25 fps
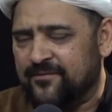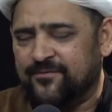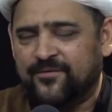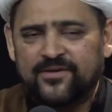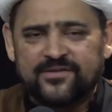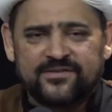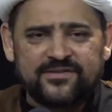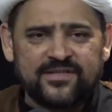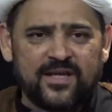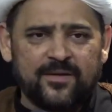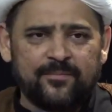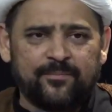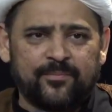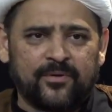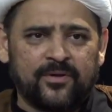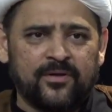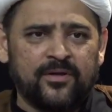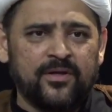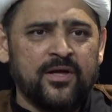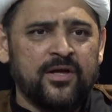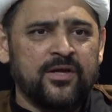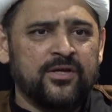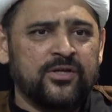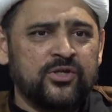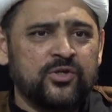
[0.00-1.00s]
For example,
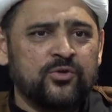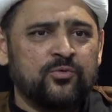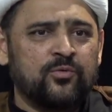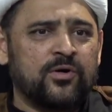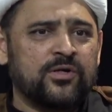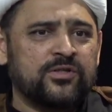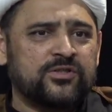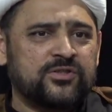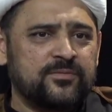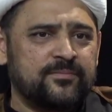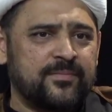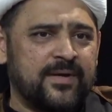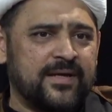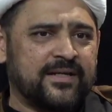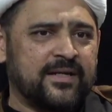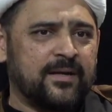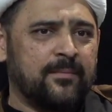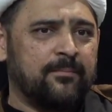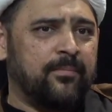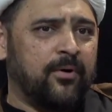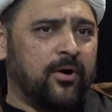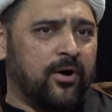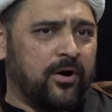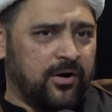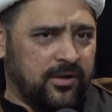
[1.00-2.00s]
you want to make a
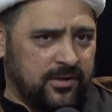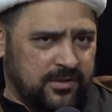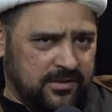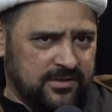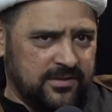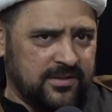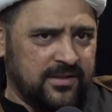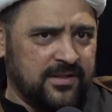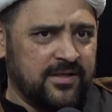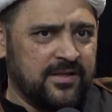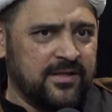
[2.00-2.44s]
ball.